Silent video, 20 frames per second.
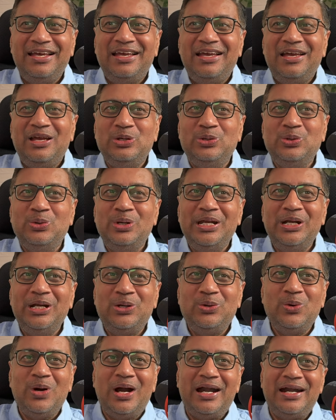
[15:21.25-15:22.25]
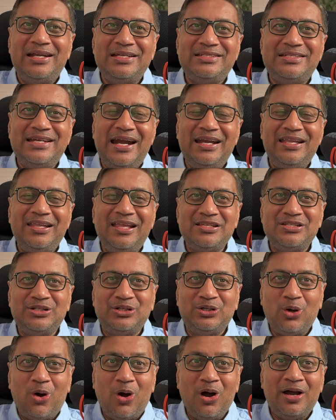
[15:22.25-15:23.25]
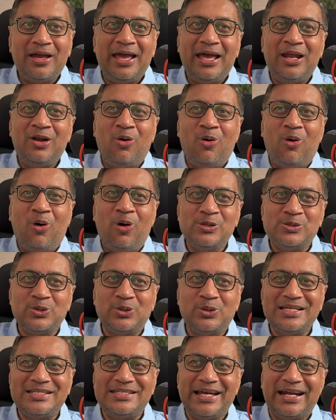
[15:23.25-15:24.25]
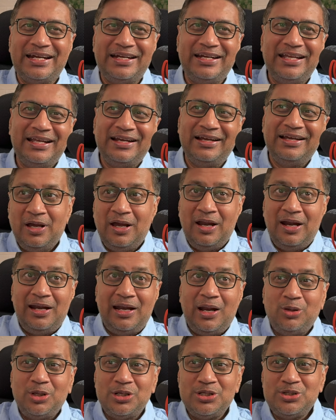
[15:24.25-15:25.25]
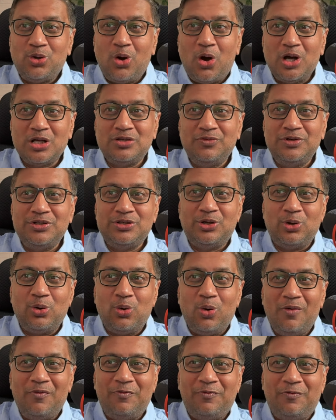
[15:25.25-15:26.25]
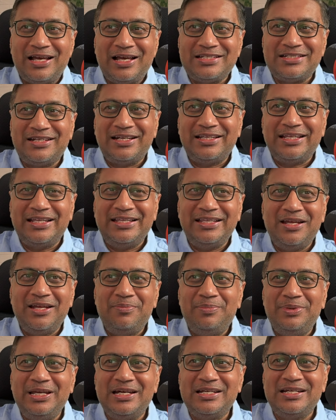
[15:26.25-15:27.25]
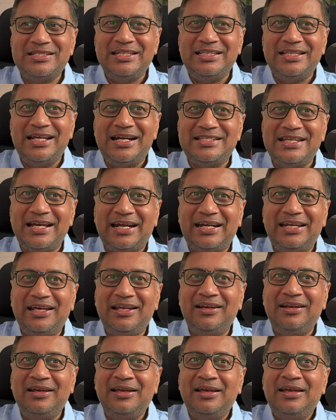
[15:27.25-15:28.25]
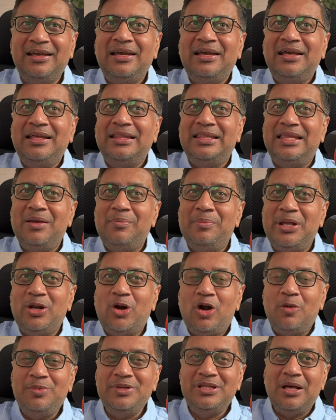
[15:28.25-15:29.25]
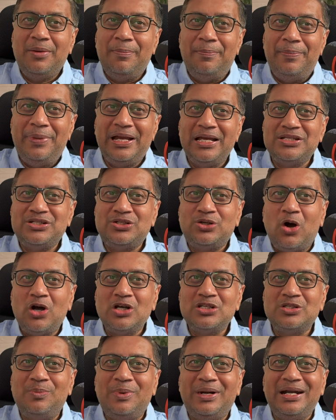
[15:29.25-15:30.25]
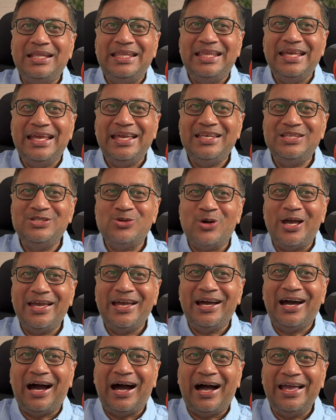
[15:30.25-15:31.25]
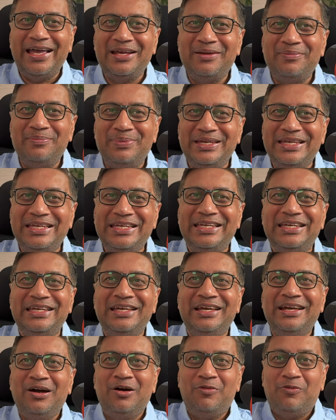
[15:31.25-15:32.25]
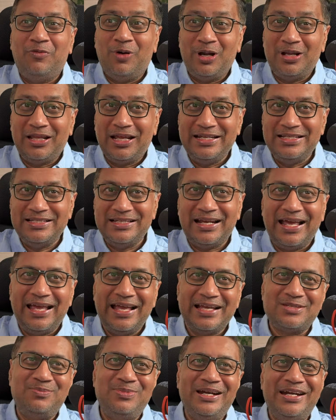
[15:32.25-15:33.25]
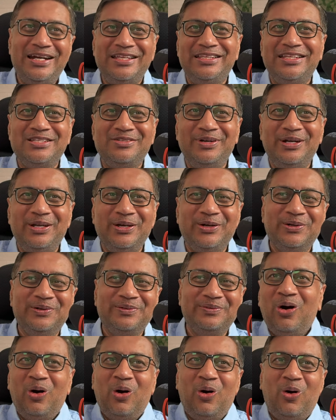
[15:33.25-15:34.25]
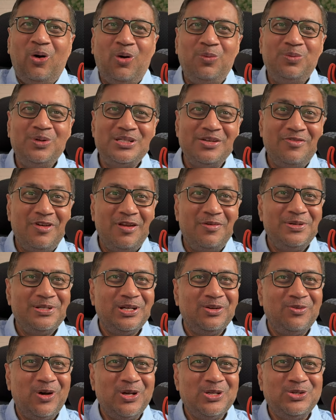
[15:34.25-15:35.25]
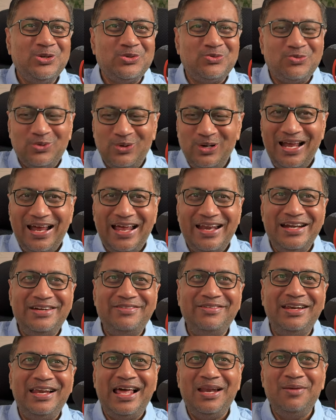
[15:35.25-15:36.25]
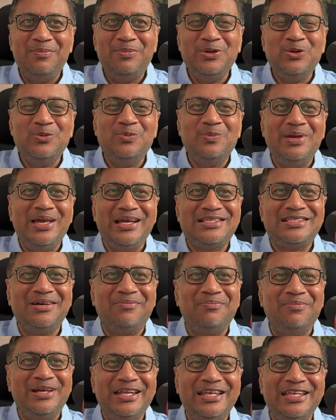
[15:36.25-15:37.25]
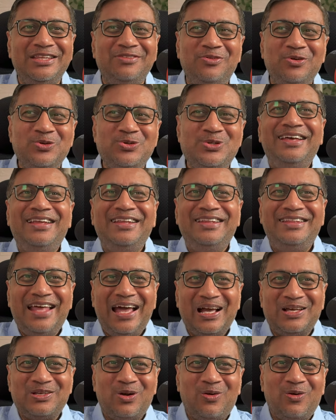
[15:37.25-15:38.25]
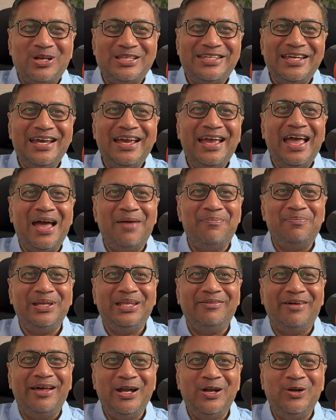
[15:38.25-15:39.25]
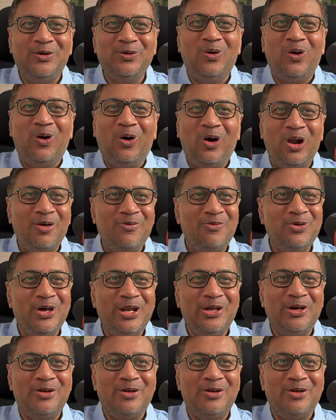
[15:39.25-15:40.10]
You need to understand the stock and also the sector. Now, the stocks which grow up faster than their peers in that sector, they may not be the biggest stocks, but they enjoy a higher PE for the reason I explained in this video. Hope this information was useful and it will help you make some money in future. Thanks for watching. Happy Diwali to all of you and your